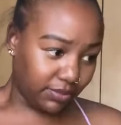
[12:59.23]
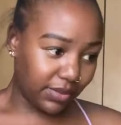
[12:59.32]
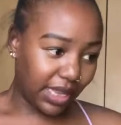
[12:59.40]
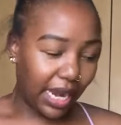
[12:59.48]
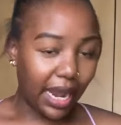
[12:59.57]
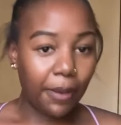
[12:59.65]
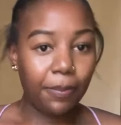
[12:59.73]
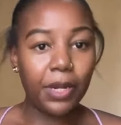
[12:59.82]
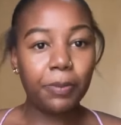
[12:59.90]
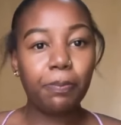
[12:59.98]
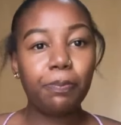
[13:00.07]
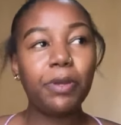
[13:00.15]
That
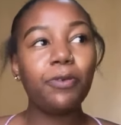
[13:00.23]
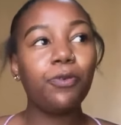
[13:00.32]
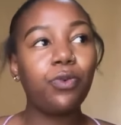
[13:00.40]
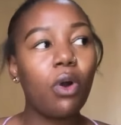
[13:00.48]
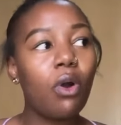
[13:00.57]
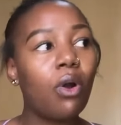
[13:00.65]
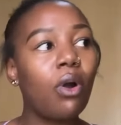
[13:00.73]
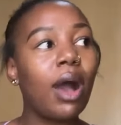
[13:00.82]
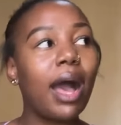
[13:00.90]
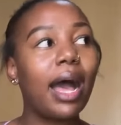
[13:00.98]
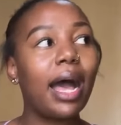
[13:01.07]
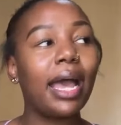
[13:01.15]
happened before
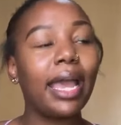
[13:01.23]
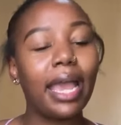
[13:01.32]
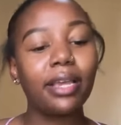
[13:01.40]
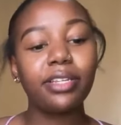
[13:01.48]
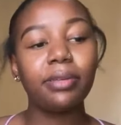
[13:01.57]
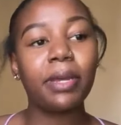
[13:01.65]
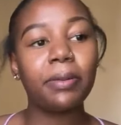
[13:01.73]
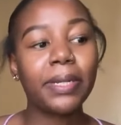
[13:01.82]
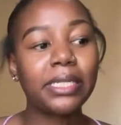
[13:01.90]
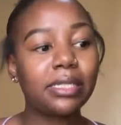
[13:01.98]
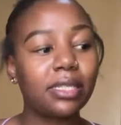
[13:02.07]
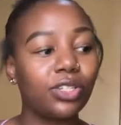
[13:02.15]
I actually made my
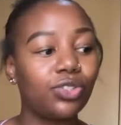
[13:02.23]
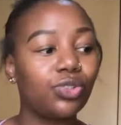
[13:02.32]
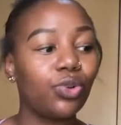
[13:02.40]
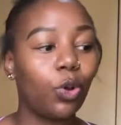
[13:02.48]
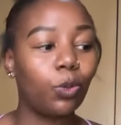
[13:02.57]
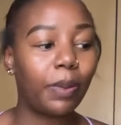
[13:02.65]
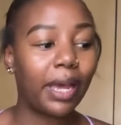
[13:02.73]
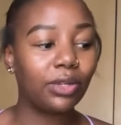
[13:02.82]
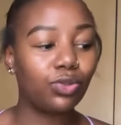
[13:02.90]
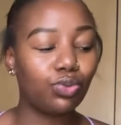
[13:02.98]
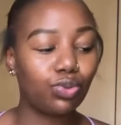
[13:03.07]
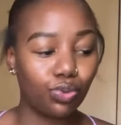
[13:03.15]
decision to go back
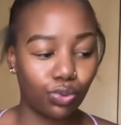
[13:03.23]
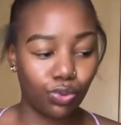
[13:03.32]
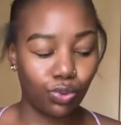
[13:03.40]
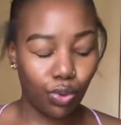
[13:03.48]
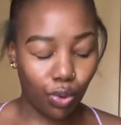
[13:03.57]
to